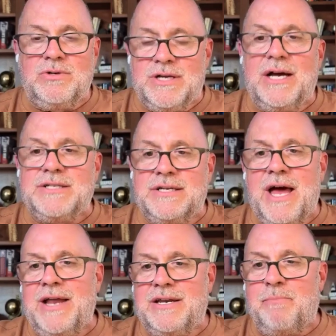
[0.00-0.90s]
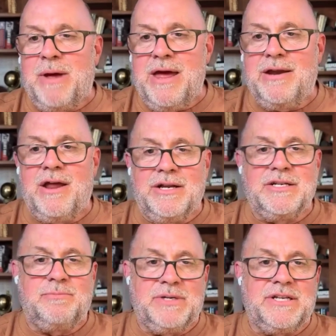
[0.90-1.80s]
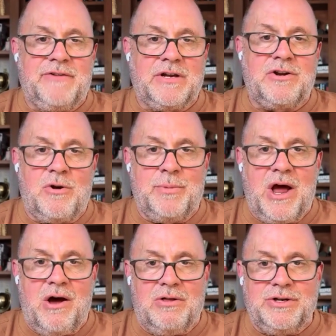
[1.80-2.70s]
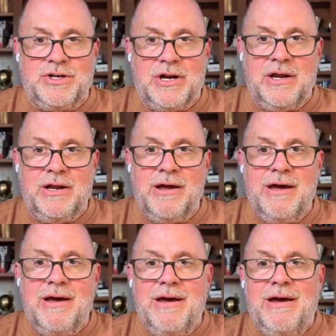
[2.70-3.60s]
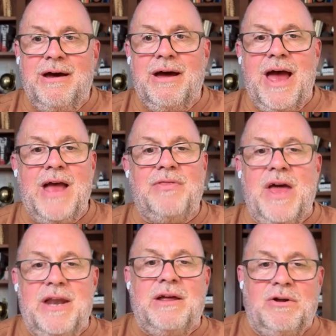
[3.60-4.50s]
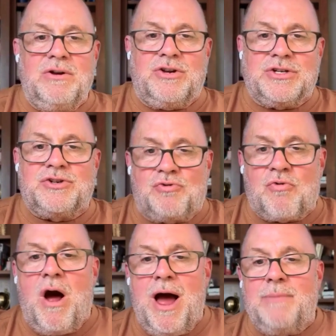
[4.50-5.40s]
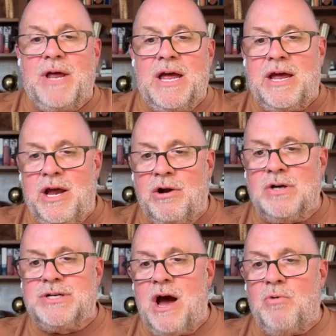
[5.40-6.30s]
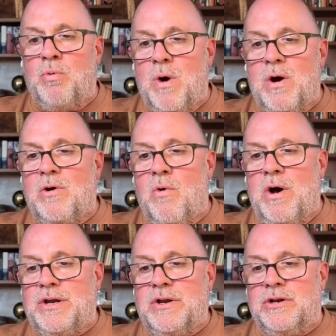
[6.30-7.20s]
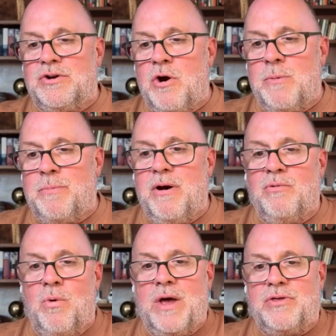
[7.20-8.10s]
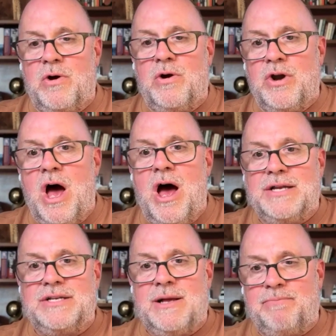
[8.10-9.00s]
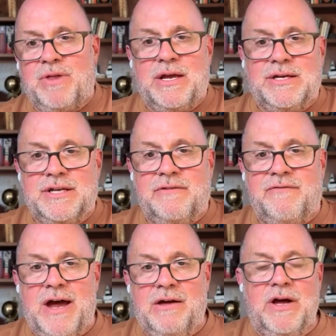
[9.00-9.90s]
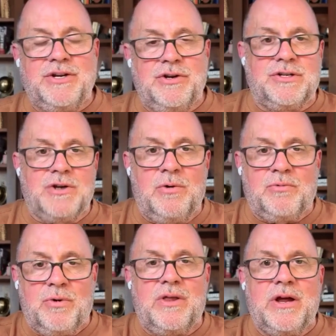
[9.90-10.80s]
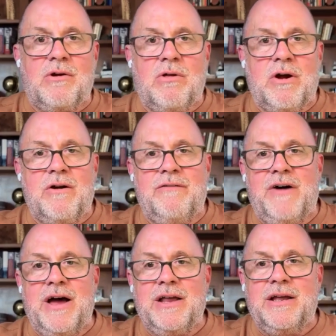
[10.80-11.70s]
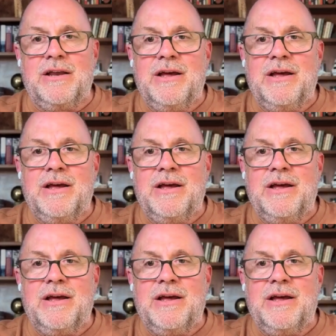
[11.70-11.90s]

does not depend on specific terminology. And then it described, here's how we're going to interpret whether or not something is in violation. So it really clarified it.